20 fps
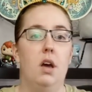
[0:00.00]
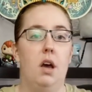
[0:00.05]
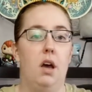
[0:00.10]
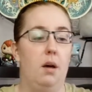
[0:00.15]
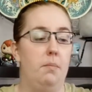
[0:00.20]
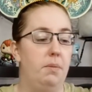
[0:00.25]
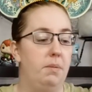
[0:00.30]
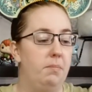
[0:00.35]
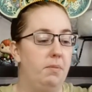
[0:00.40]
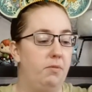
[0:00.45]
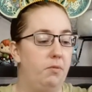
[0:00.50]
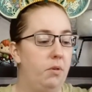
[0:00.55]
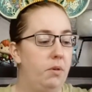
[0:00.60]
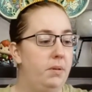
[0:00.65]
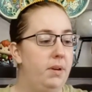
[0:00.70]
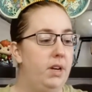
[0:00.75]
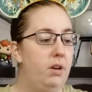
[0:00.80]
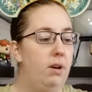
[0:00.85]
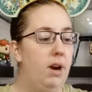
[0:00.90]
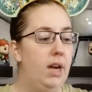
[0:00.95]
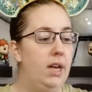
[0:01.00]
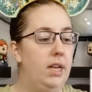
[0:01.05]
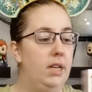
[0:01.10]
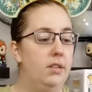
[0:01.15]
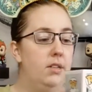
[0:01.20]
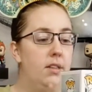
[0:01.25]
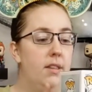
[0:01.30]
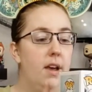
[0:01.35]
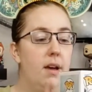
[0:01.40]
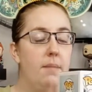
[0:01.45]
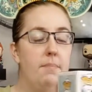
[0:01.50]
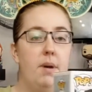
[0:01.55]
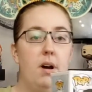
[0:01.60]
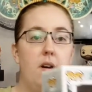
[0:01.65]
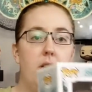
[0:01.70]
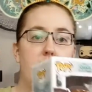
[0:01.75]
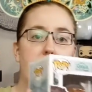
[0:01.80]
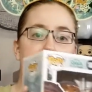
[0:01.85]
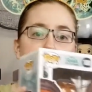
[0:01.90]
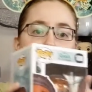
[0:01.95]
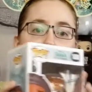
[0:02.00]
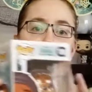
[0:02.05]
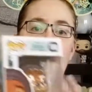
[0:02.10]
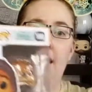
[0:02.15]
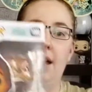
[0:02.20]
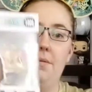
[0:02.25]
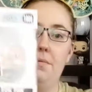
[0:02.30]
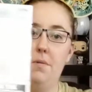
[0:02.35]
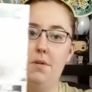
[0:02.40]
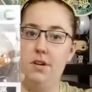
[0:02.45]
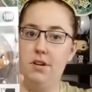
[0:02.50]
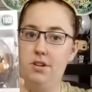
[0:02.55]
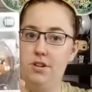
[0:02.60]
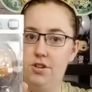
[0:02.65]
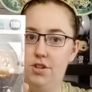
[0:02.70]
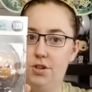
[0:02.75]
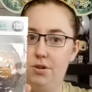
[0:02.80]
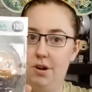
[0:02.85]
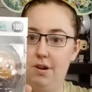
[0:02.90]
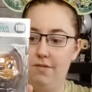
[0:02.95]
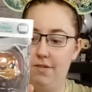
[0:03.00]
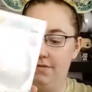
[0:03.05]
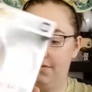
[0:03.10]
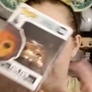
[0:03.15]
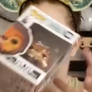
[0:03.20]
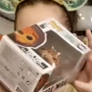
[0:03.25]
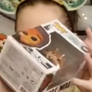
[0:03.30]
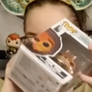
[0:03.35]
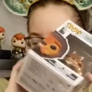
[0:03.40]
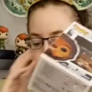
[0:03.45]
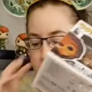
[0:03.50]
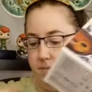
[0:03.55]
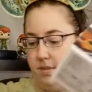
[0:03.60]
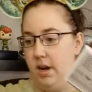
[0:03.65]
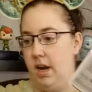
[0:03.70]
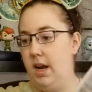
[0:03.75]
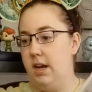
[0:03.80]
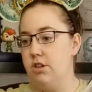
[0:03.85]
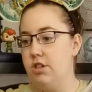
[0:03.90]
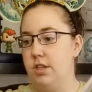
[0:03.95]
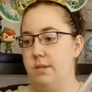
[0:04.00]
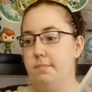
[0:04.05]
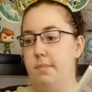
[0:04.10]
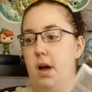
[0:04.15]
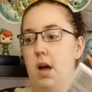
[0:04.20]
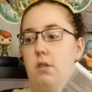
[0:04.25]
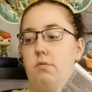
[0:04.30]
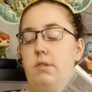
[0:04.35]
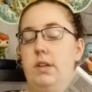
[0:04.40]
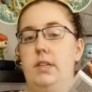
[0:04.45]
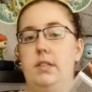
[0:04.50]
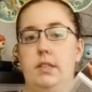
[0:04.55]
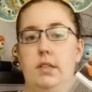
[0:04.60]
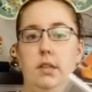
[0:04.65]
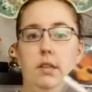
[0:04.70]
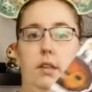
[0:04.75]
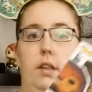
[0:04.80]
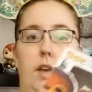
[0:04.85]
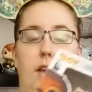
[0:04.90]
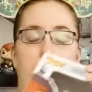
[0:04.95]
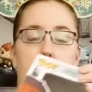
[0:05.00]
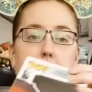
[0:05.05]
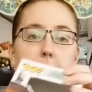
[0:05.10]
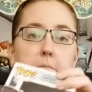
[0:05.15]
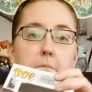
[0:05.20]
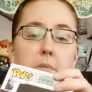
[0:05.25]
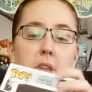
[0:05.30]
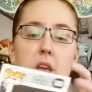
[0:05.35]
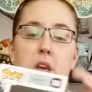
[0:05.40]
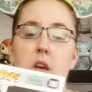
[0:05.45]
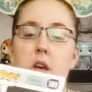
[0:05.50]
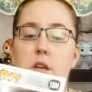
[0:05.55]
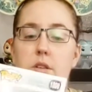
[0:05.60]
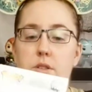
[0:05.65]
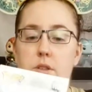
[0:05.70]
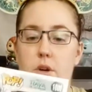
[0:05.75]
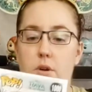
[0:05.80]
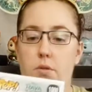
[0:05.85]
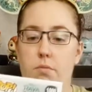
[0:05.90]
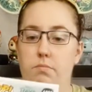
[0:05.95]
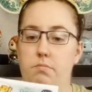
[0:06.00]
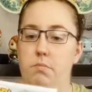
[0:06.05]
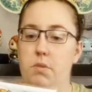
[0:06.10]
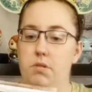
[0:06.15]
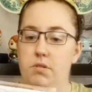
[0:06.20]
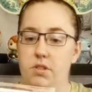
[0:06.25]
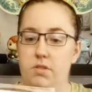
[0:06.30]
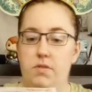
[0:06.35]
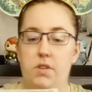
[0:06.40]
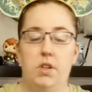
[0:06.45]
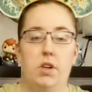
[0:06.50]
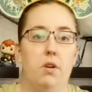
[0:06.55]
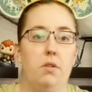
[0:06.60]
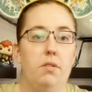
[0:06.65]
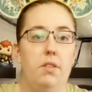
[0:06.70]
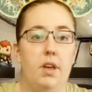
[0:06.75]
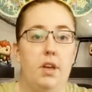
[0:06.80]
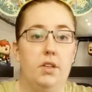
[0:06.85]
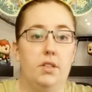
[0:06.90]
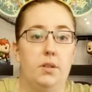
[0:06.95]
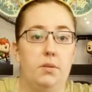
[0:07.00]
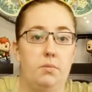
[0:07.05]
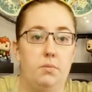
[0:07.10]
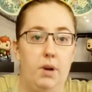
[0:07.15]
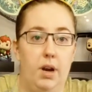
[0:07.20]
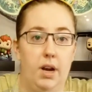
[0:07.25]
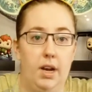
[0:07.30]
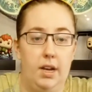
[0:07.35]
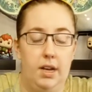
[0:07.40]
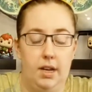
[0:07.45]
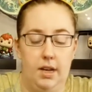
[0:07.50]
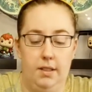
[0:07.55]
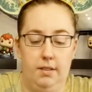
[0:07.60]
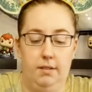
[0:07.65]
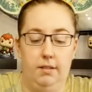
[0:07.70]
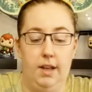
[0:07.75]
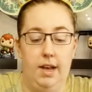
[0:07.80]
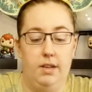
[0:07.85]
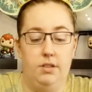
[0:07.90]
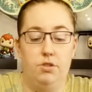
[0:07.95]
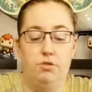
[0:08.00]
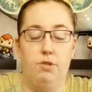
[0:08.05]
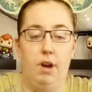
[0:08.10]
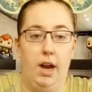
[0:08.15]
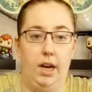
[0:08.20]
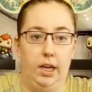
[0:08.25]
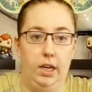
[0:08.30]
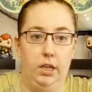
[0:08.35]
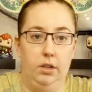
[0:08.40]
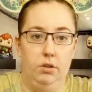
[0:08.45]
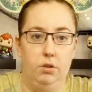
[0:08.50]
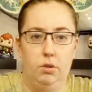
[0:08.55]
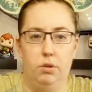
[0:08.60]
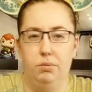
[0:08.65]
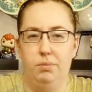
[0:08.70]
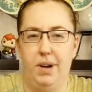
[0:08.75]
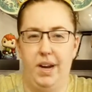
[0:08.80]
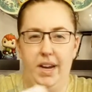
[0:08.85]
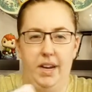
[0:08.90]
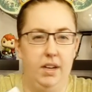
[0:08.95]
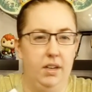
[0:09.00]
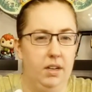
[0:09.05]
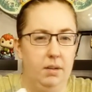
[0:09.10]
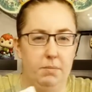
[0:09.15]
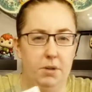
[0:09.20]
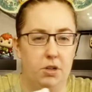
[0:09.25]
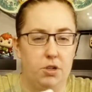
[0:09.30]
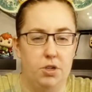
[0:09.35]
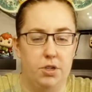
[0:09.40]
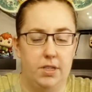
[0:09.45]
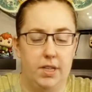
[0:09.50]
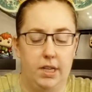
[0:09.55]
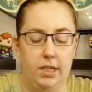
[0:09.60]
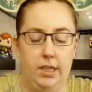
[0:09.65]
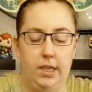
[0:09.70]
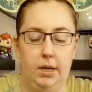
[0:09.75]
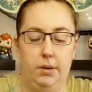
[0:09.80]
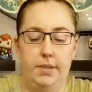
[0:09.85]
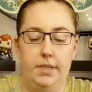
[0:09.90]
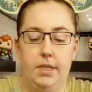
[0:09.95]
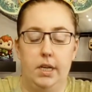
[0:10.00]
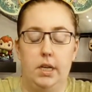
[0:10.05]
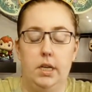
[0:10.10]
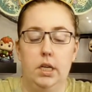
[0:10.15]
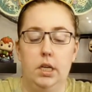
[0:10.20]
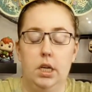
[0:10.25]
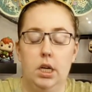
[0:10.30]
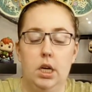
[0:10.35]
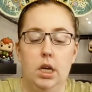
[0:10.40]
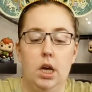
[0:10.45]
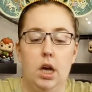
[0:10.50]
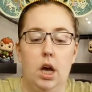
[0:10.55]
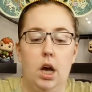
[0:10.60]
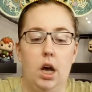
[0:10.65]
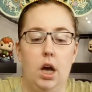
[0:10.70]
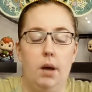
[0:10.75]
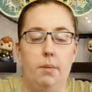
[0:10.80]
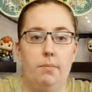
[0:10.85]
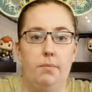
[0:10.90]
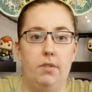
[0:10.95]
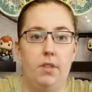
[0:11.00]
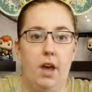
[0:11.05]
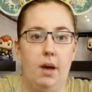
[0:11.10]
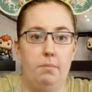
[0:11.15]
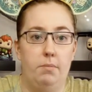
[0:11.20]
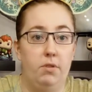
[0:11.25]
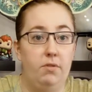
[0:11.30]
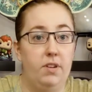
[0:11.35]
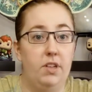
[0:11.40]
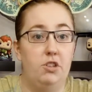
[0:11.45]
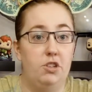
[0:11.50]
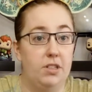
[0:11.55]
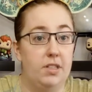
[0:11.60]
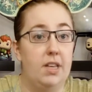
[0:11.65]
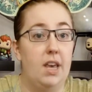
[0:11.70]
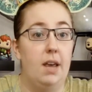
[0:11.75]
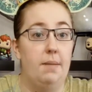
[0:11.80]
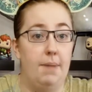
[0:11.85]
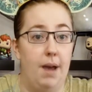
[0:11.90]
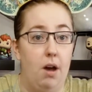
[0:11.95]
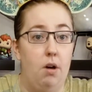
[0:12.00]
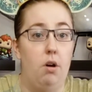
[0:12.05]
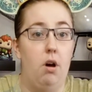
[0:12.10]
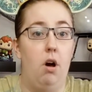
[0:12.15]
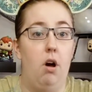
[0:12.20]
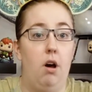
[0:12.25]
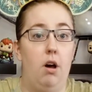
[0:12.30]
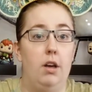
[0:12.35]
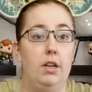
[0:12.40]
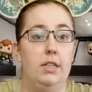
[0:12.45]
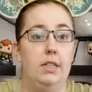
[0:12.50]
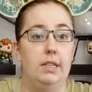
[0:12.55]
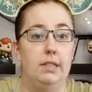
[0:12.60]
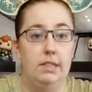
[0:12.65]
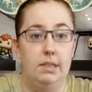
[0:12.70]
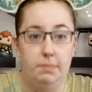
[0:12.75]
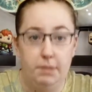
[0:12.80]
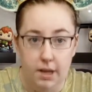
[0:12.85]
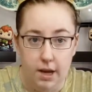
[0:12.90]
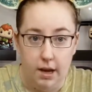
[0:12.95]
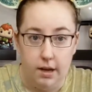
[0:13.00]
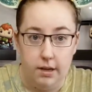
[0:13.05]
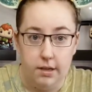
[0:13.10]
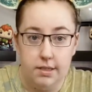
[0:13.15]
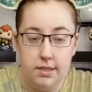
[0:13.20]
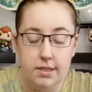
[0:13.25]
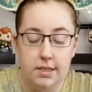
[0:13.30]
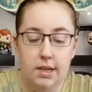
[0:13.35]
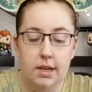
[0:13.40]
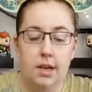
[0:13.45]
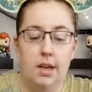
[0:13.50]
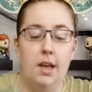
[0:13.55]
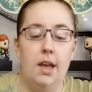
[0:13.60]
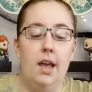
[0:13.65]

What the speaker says: But before we crack into that box, I wanted to show off a Funko Pop that I actually bought recently. So most of you know that Raya and the Last Dragon, or Raya, I'm not sure exactly how it's said, that movie just came out on Disney Plus.